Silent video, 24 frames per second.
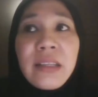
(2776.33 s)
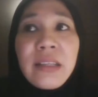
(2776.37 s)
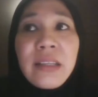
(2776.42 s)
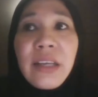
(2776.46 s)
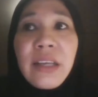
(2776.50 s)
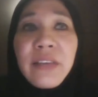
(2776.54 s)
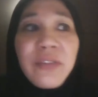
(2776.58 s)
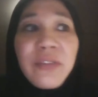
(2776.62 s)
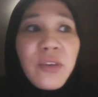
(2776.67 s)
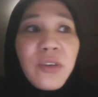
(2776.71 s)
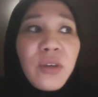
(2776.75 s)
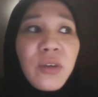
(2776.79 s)

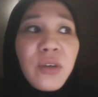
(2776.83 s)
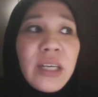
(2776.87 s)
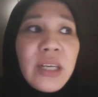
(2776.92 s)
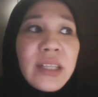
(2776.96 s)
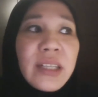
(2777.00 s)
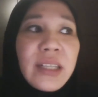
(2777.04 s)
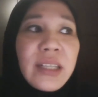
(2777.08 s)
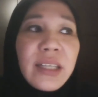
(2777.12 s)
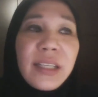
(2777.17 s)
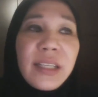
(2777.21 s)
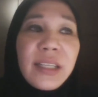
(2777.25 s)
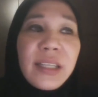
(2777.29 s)
therefore I
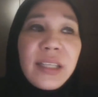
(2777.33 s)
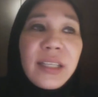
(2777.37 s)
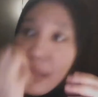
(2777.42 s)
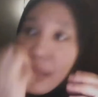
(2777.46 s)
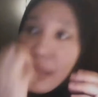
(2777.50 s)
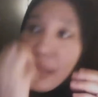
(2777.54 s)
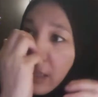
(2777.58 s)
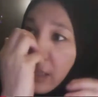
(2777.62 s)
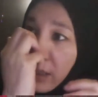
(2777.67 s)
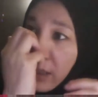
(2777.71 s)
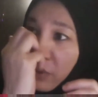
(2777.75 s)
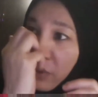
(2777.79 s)
think
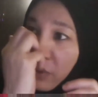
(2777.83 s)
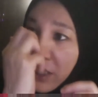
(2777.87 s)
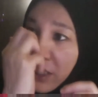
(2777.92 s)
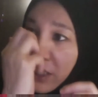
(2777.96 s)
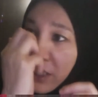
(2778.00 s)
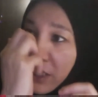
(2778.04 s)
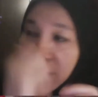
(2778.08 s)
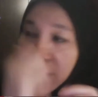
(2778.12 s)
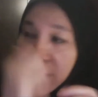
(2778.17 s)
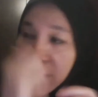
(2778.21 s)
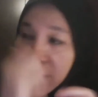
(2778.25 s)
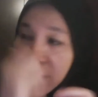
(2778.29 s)
that
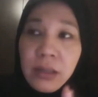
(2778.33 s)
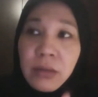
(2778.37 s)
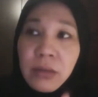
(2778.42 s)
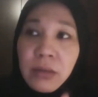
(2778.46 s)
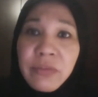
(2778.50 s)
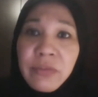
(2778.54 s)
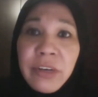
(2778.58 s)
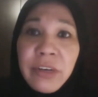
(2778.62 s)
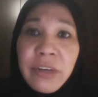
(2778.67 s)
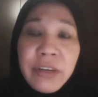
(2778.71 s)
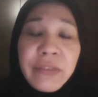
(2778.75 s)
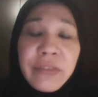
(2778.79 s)
was
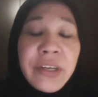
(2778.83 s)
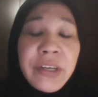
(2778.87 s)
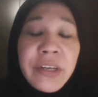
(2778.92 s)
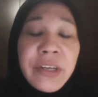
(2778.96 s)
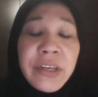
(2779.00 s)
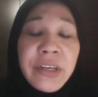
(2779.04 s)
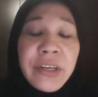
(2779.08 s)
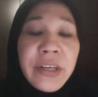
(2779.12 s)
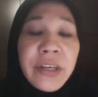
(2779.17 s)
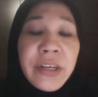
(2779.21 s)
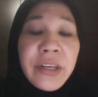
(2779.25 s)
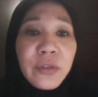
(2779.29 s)
very very
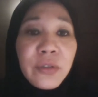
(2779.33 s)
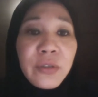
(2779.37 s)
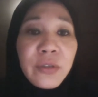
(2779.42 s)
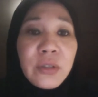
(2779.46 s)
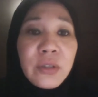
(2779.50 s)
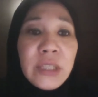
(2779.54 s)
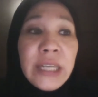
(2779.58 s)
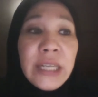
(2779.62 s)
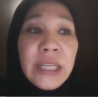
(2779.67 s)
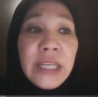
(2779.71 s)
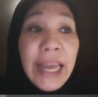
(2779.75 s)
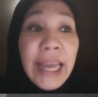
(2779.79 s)
helpful.
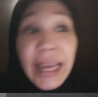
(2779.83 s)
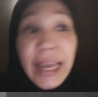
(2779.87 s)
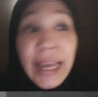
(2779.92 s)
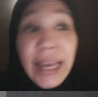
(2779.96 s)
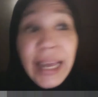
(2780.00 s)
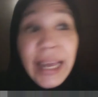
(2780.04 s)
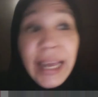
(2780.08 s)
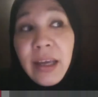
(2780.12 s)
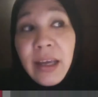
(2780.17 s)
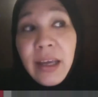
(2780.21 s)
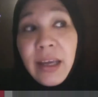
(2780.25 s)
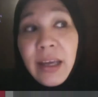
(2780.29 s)

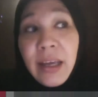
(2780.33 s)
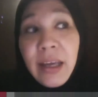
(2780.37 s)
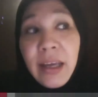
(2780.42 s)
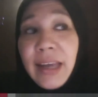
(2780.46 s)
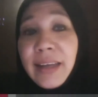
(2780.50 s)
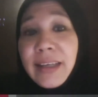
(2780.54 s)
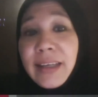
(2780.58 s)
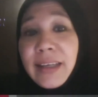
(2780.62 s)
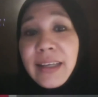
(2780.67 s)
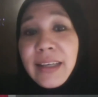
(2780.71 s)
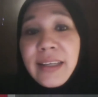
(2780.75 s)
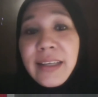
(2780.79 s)

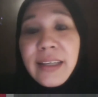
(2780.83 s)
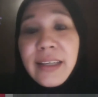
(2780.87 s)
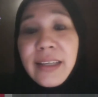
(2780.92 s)
Indeed.